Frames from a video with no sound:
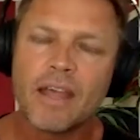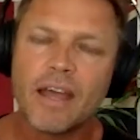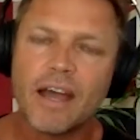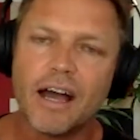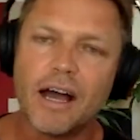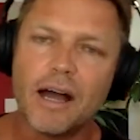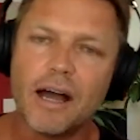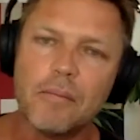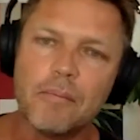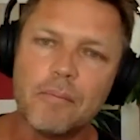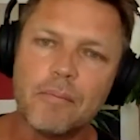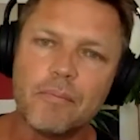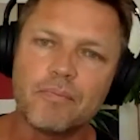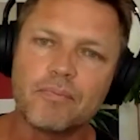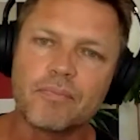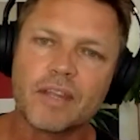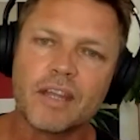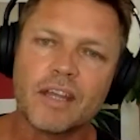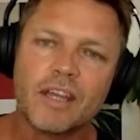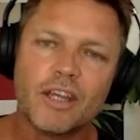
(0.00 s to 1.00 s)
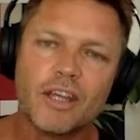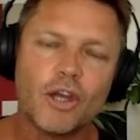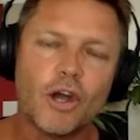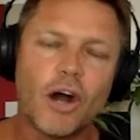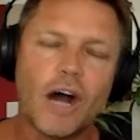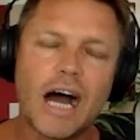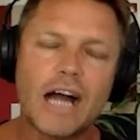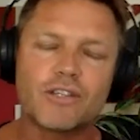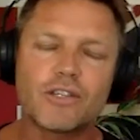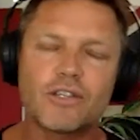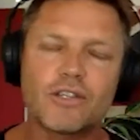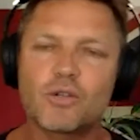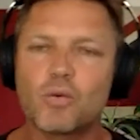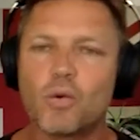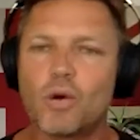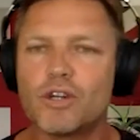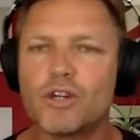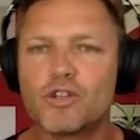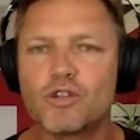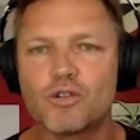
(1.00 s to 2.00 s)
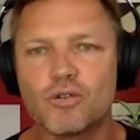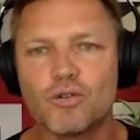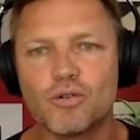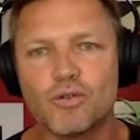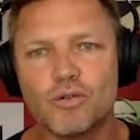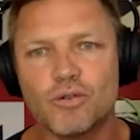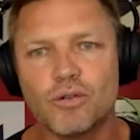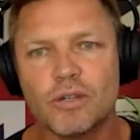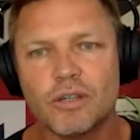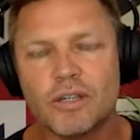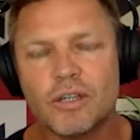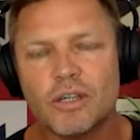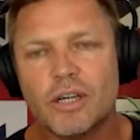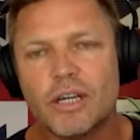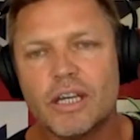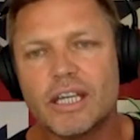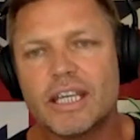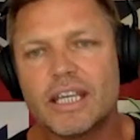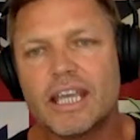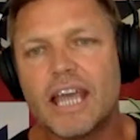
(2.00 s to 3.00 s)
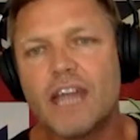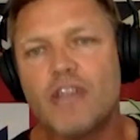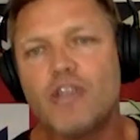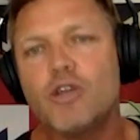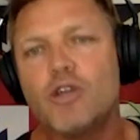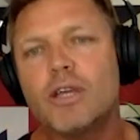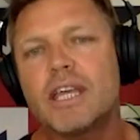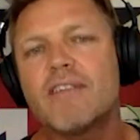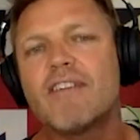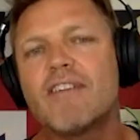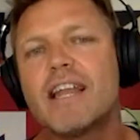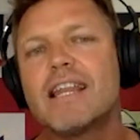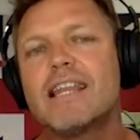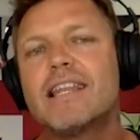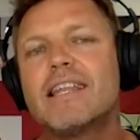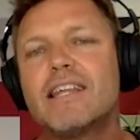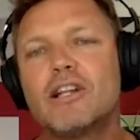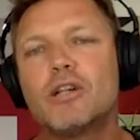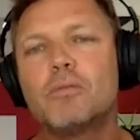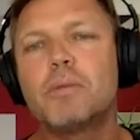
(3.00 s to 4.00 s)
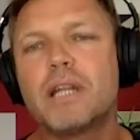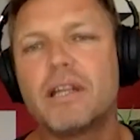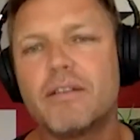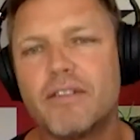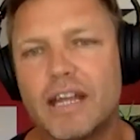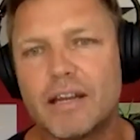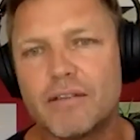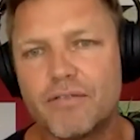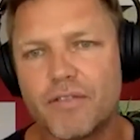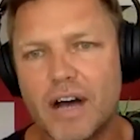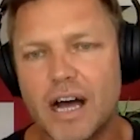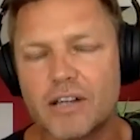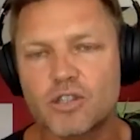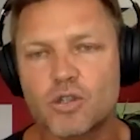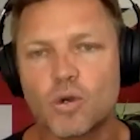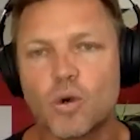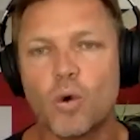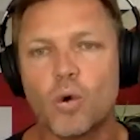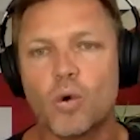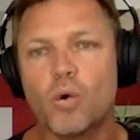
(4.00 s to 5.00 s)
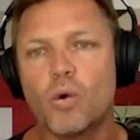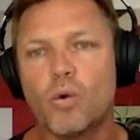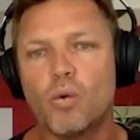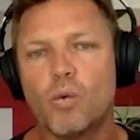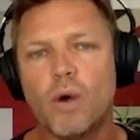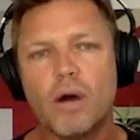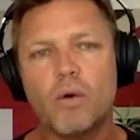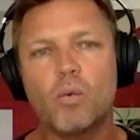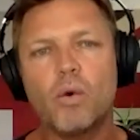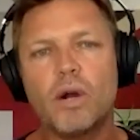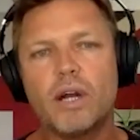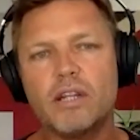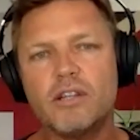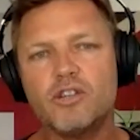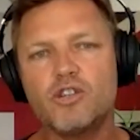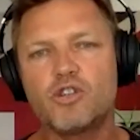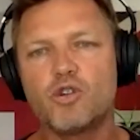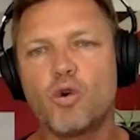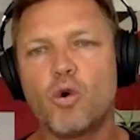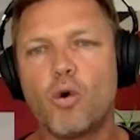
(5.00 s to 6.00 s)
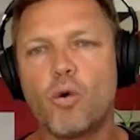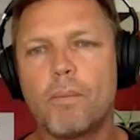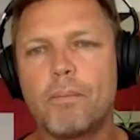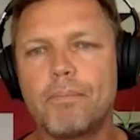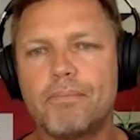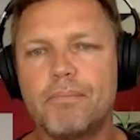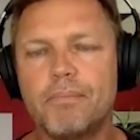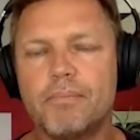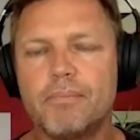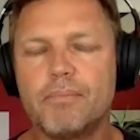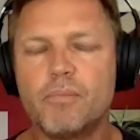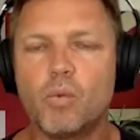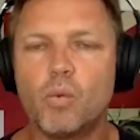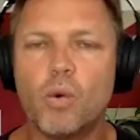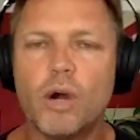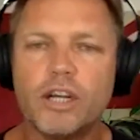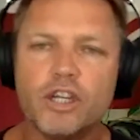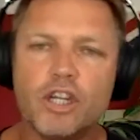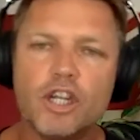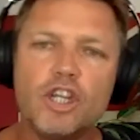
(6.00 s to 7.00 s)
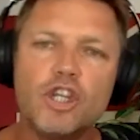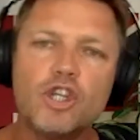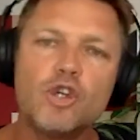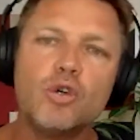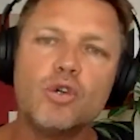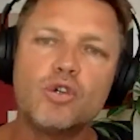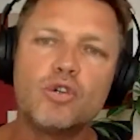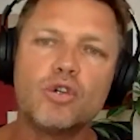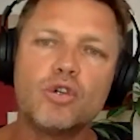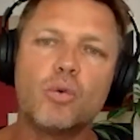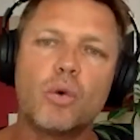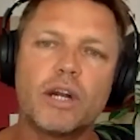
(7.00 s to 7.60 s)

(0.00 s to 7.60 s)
I just want to, can you give a little bit of advice, or what do you do?